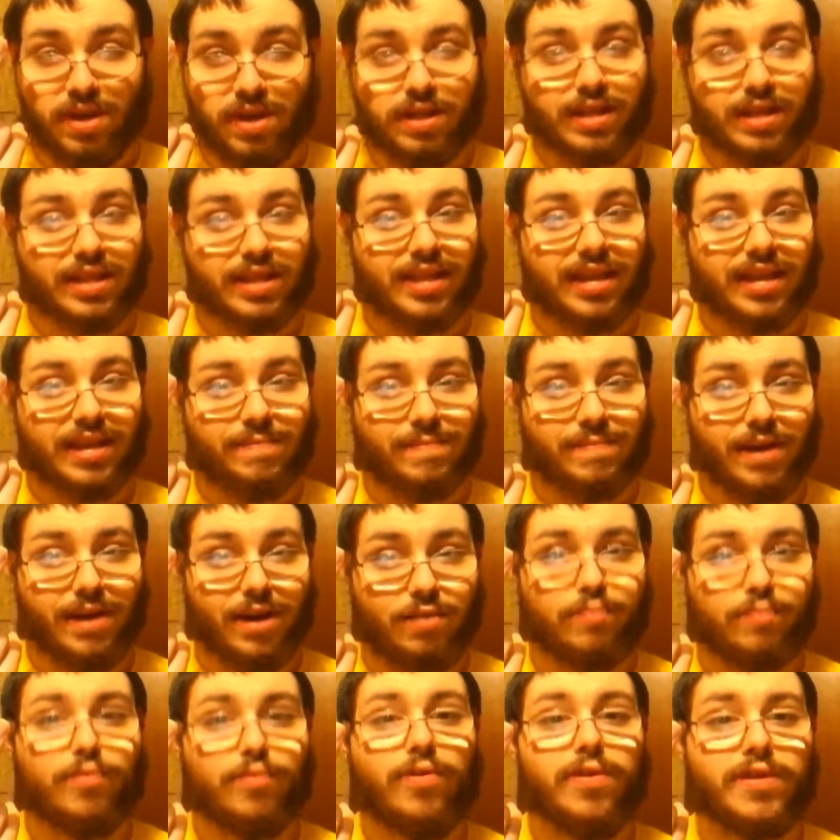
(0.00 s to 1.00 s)
The thing
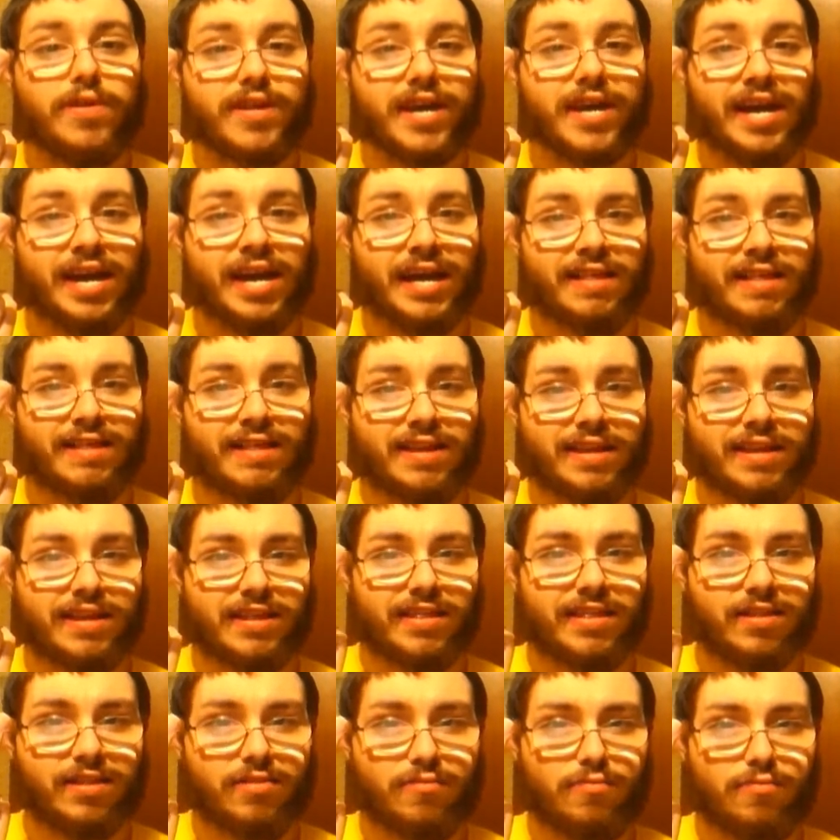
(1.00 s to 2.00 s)
about it was, guys,
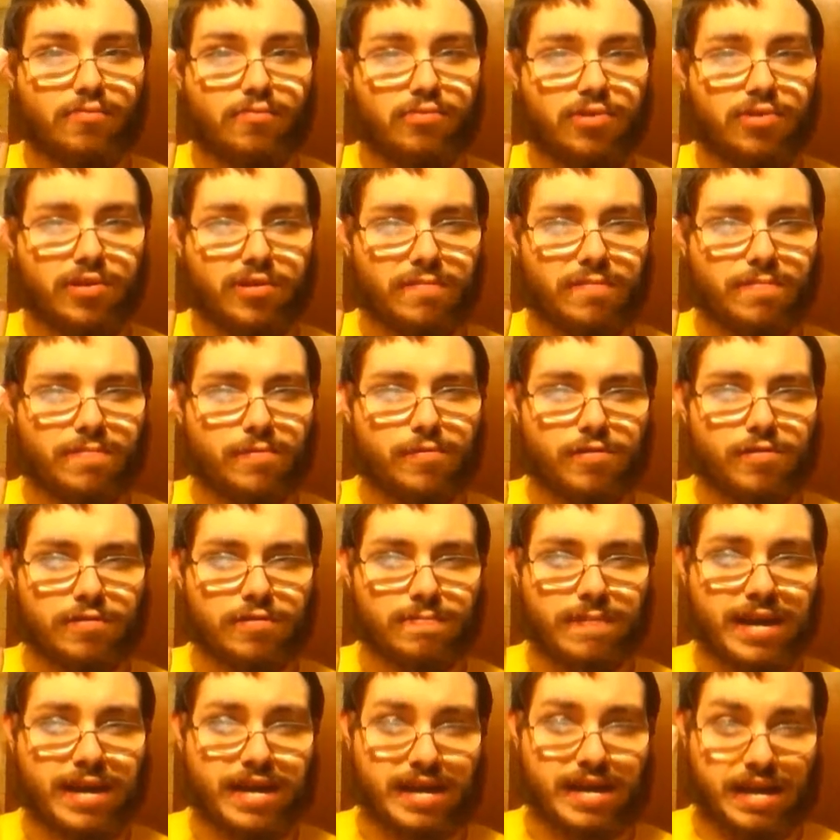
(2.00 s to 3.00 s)
there was supposed to
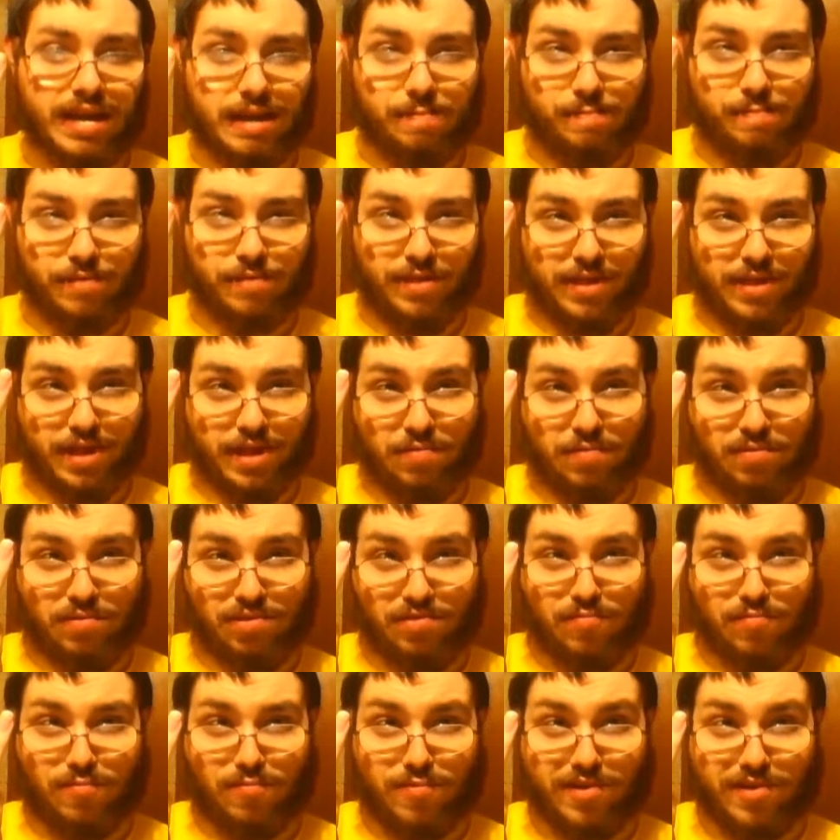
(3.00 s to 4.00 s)
be an episode
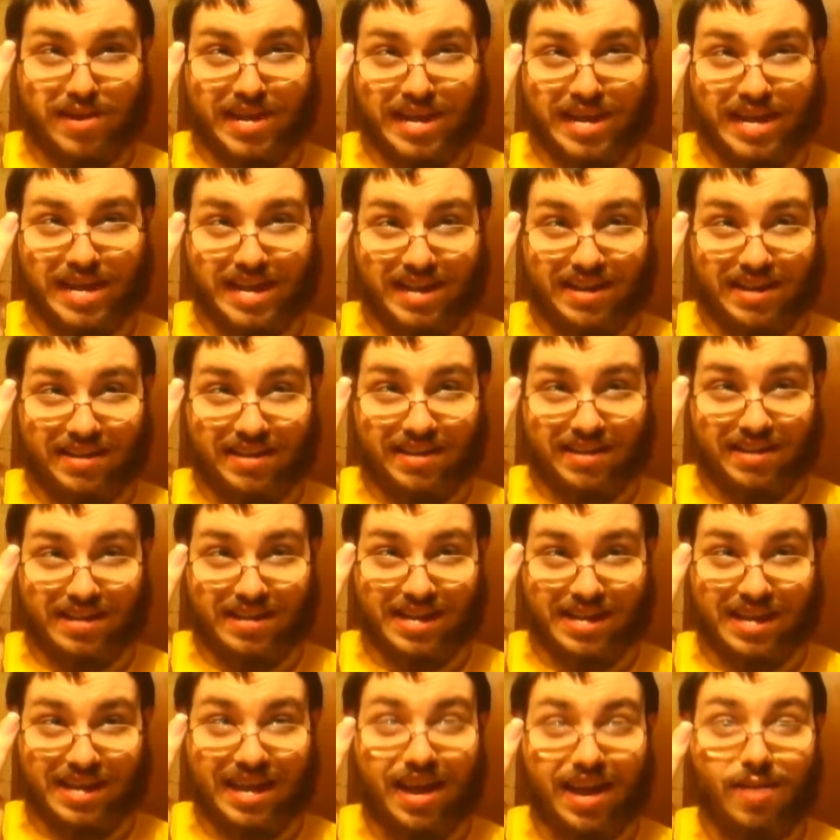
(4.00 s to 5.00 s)
3.
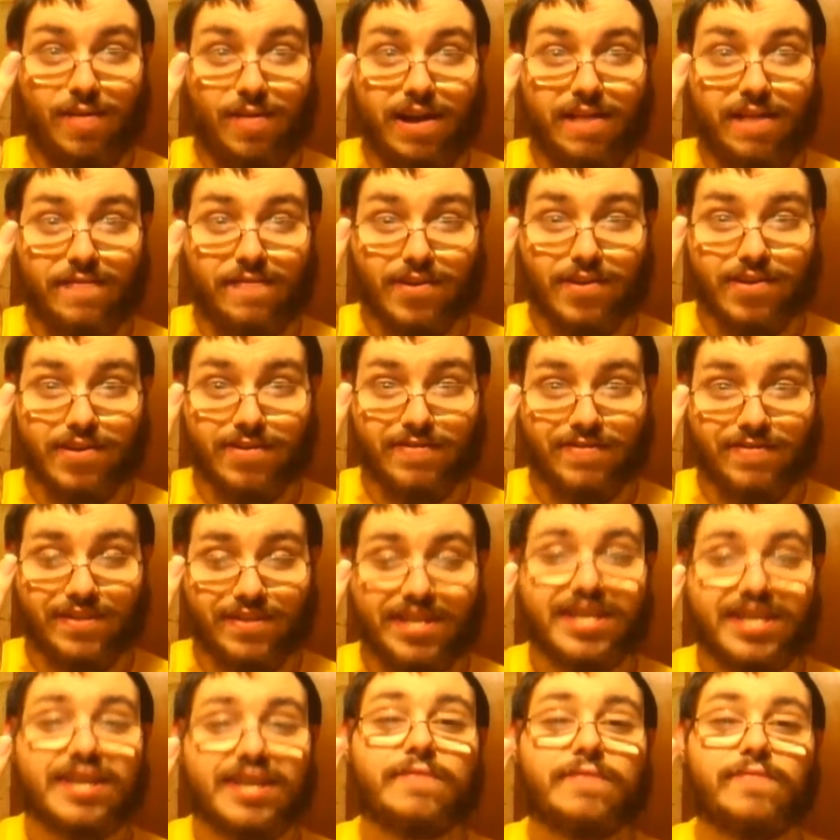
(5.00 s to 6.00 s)
However,
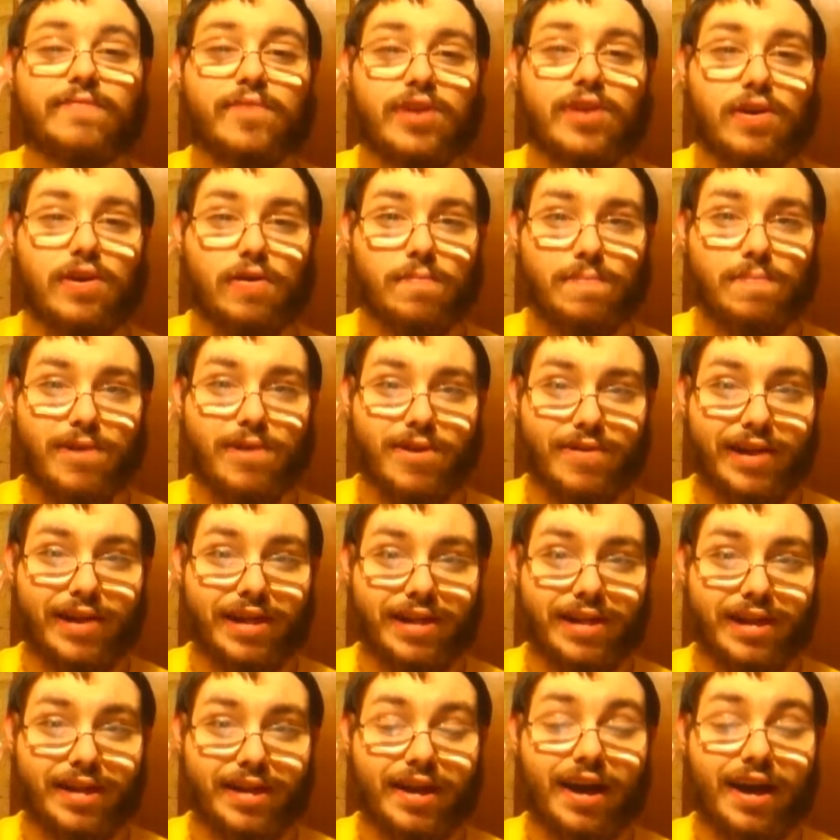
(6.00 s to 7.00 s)
for no apparent
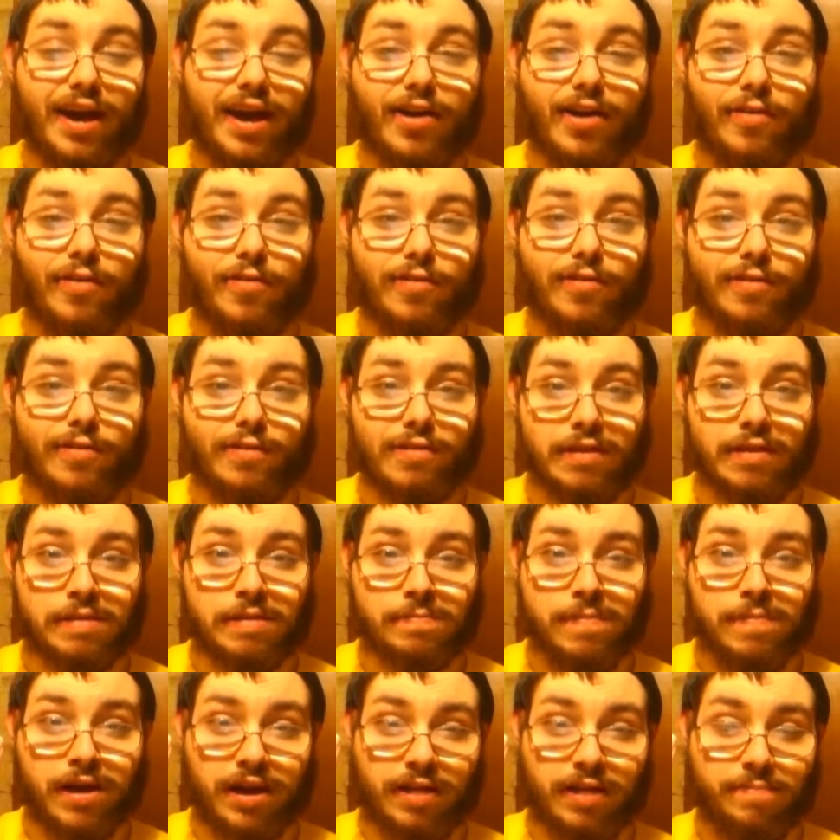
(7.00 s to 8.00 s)
reason at all,
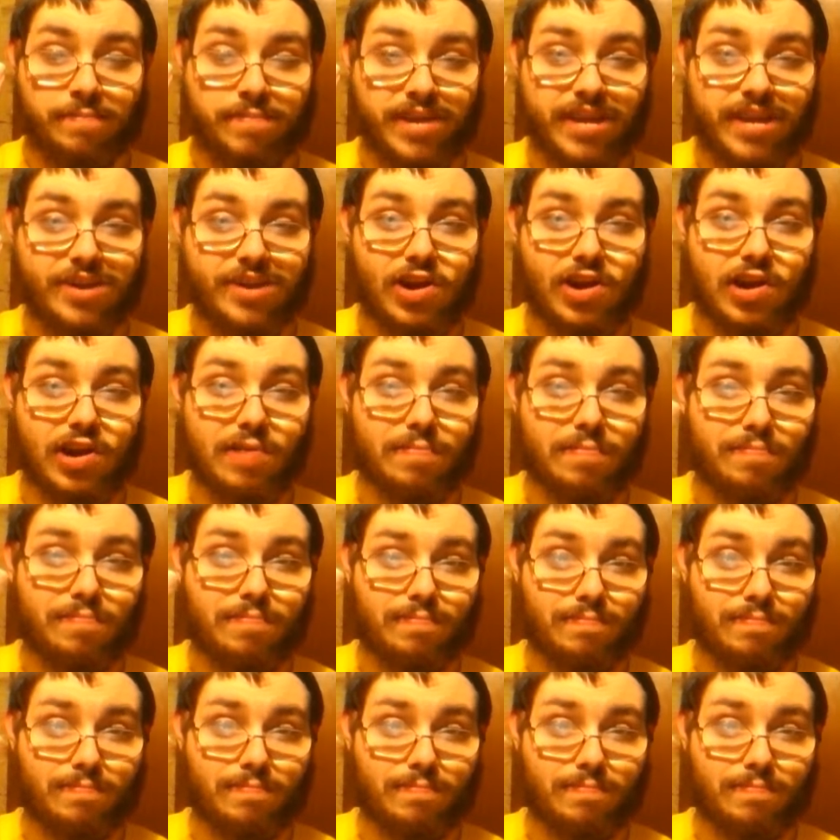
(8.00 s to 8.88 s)
my computer